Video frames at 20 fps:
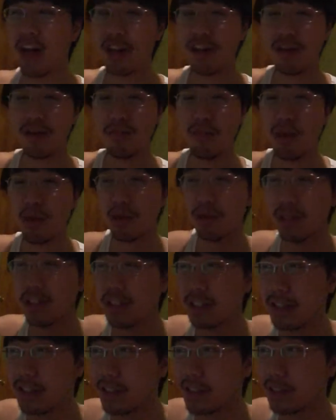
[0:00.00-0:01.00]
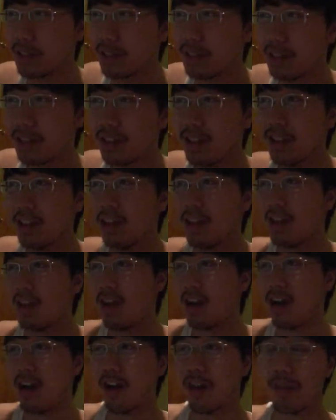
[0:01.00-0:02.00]
Other Boleyn Girl.
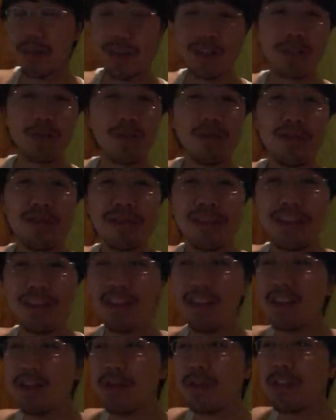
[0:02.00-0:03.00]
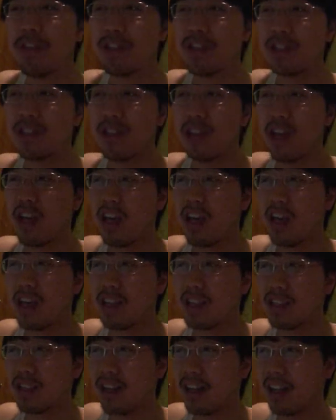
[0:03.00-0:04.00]
Uh, this movie is a
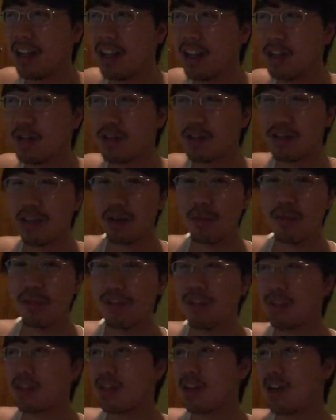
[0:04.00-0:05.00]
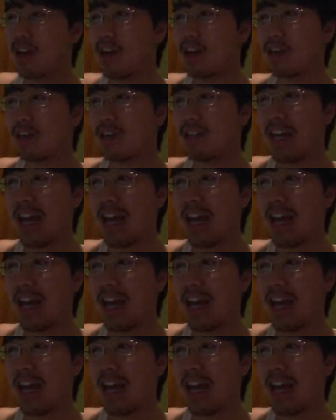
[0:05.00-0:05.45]
slightly interesting movie. It stars